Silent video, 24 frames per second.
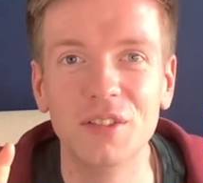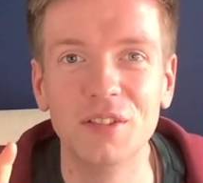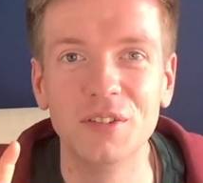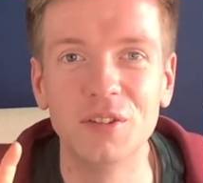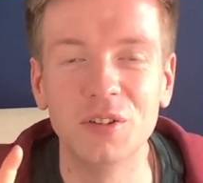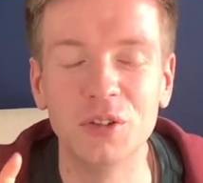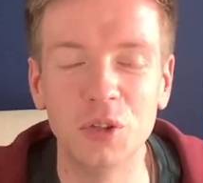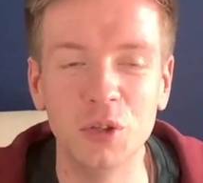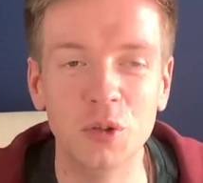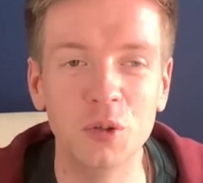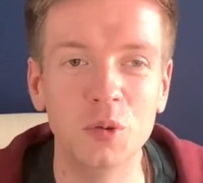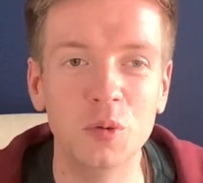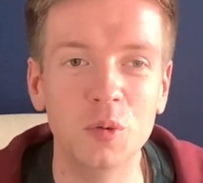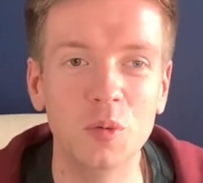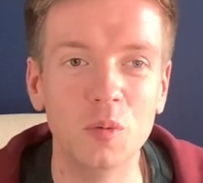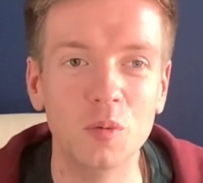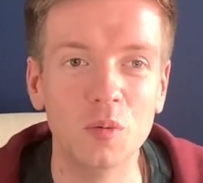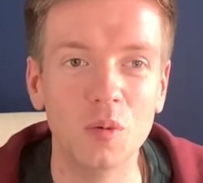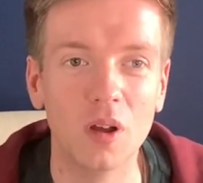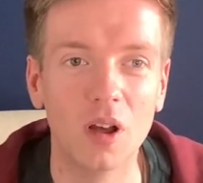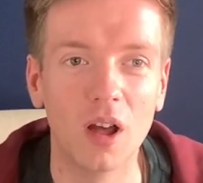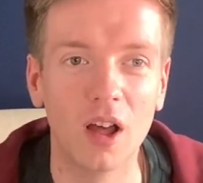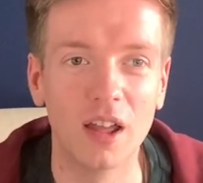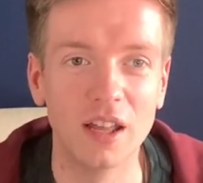you
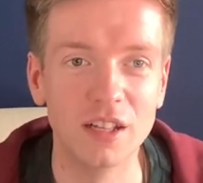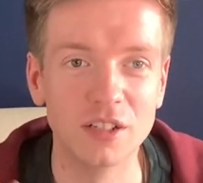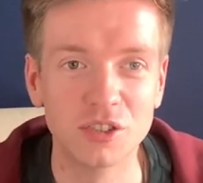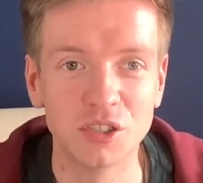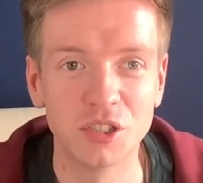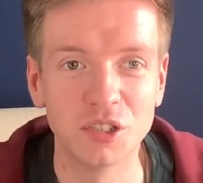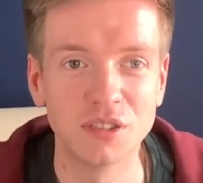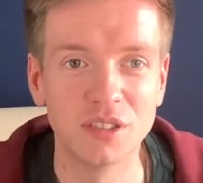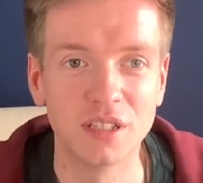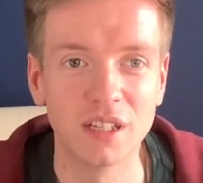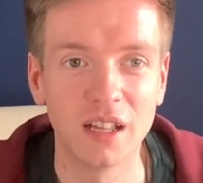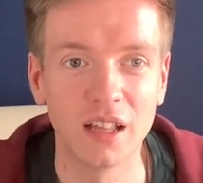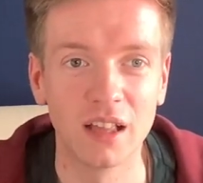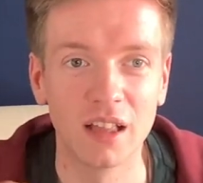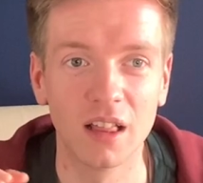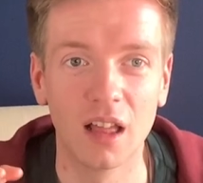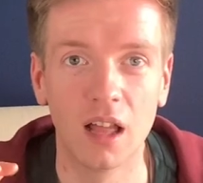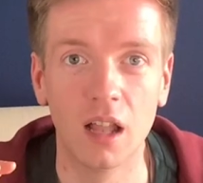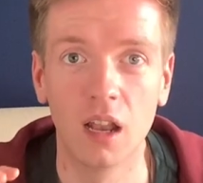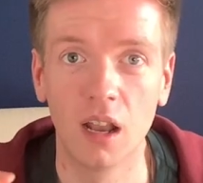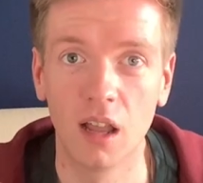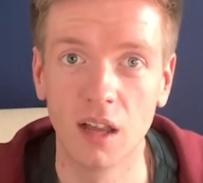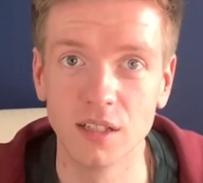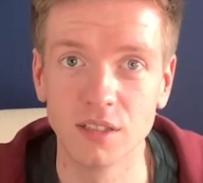are introducing a
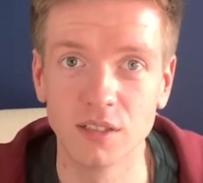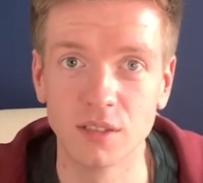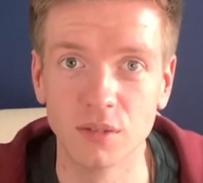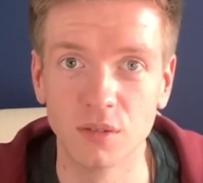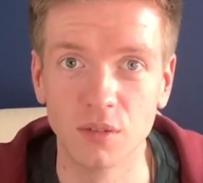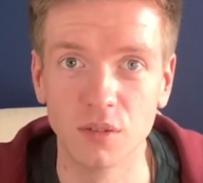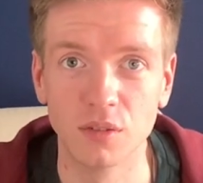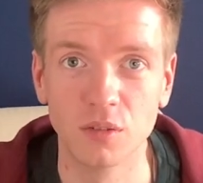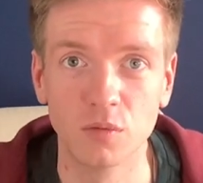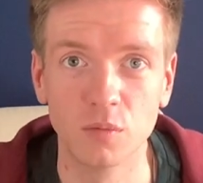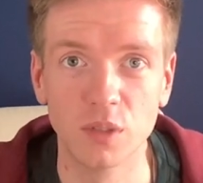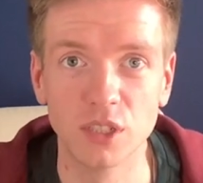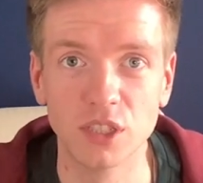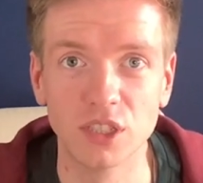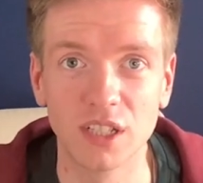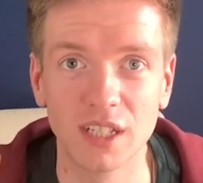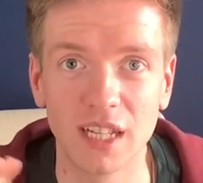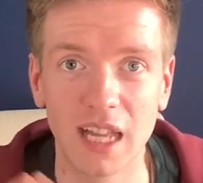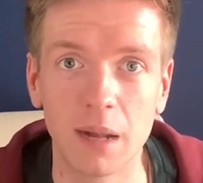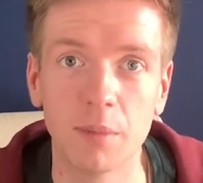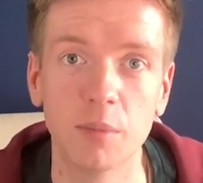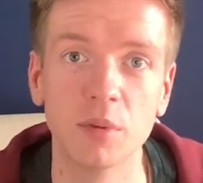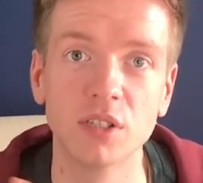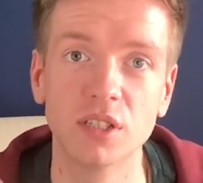light source which the
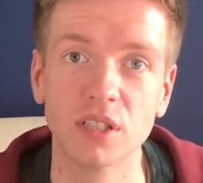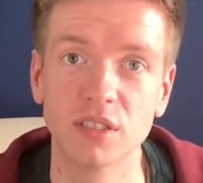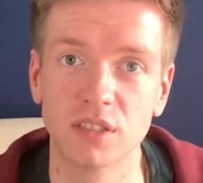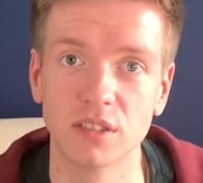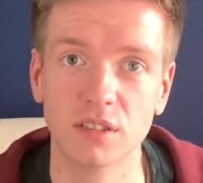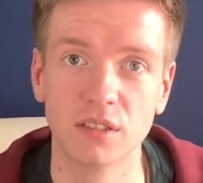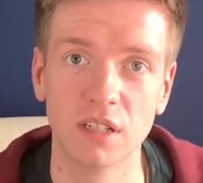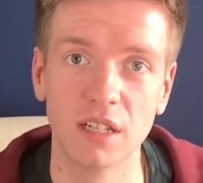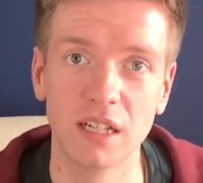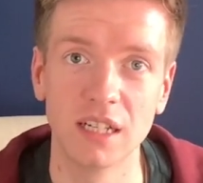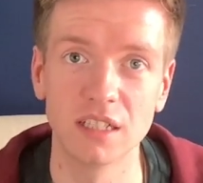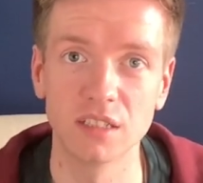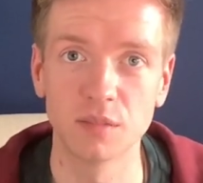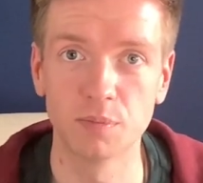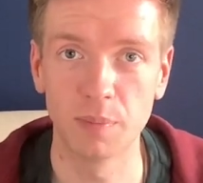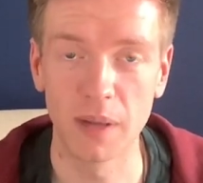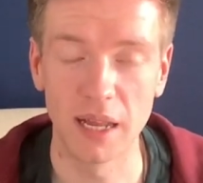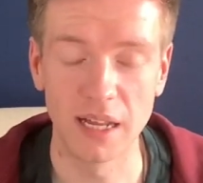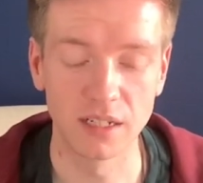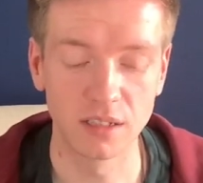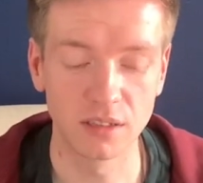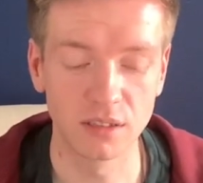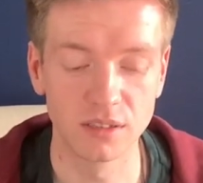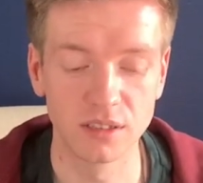camera doesn't
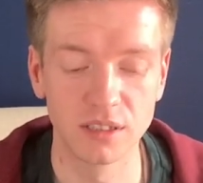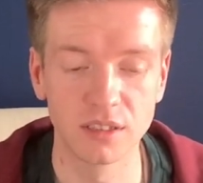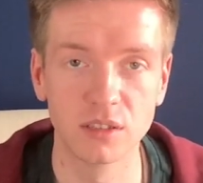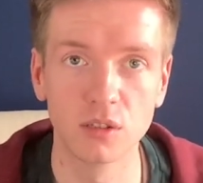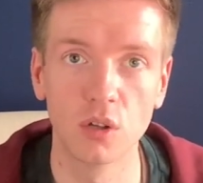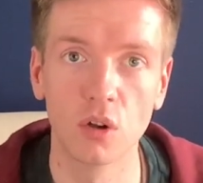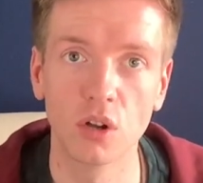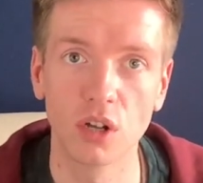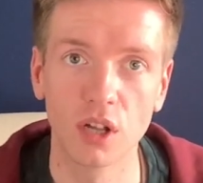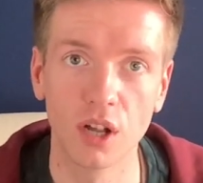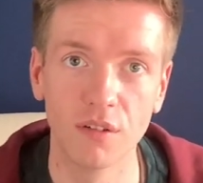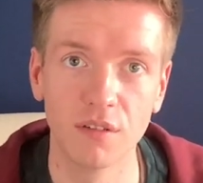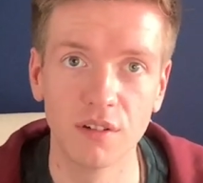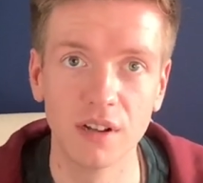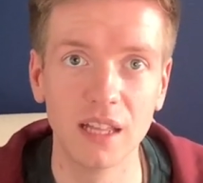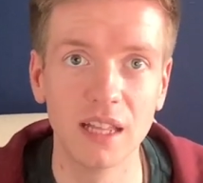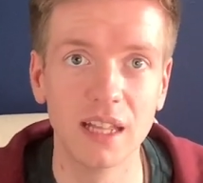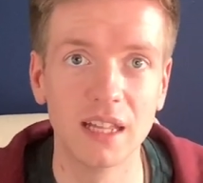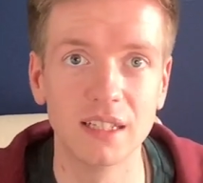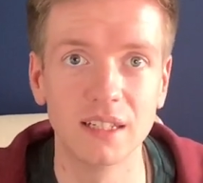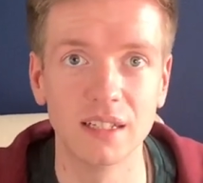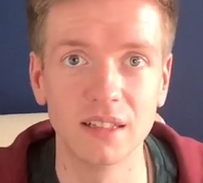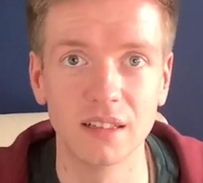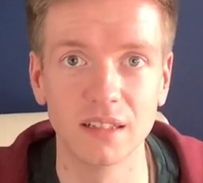expect because it's not currently
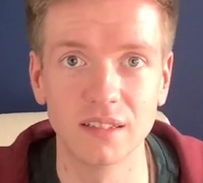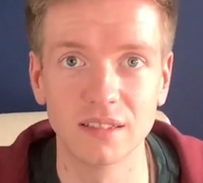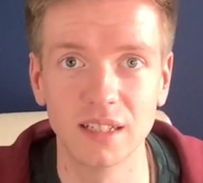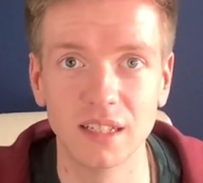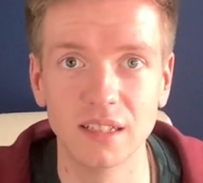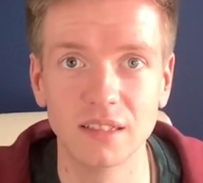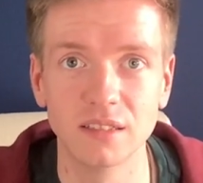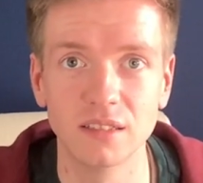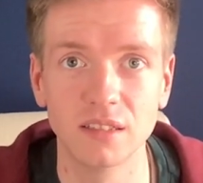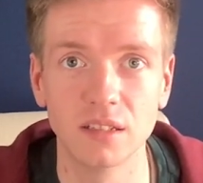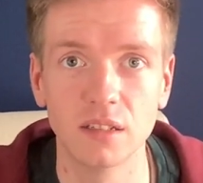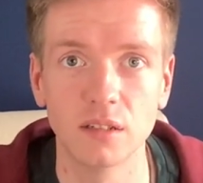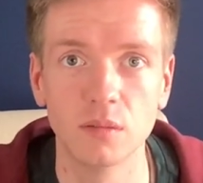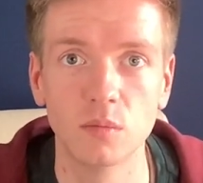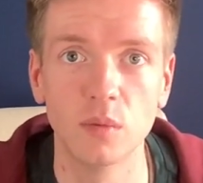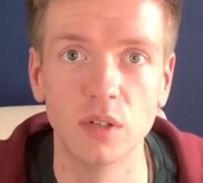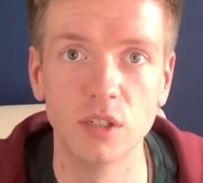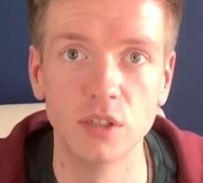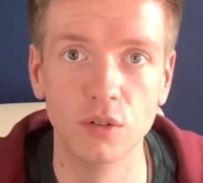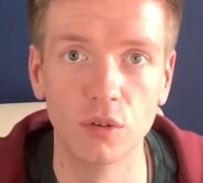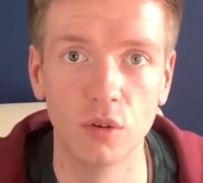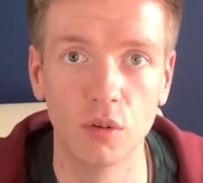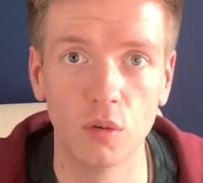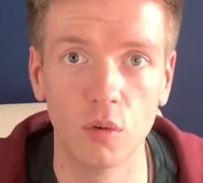hitting the sensor
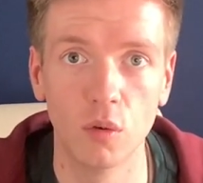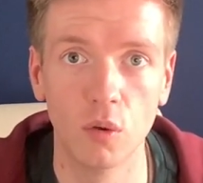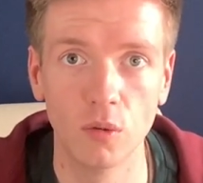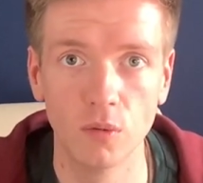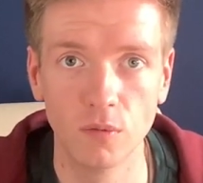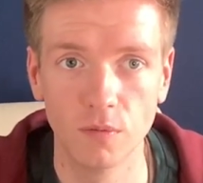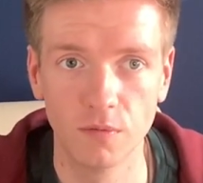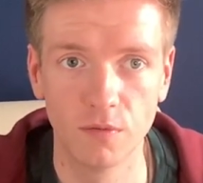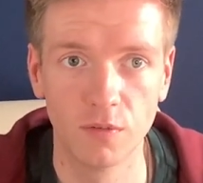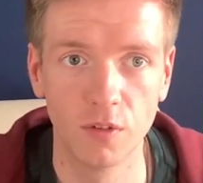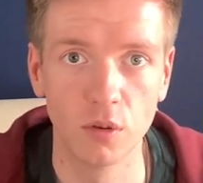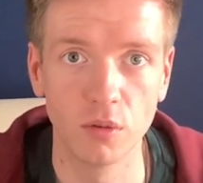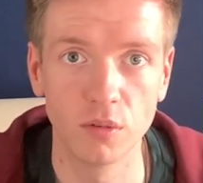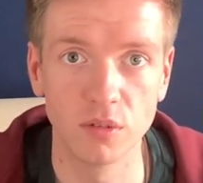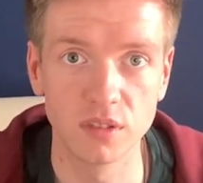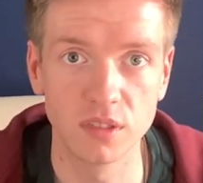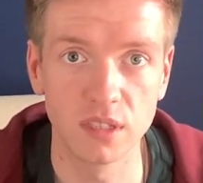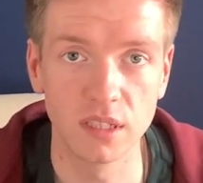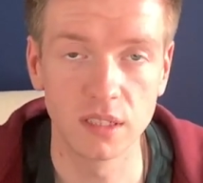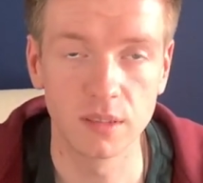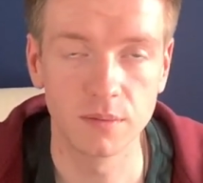when you're focusing.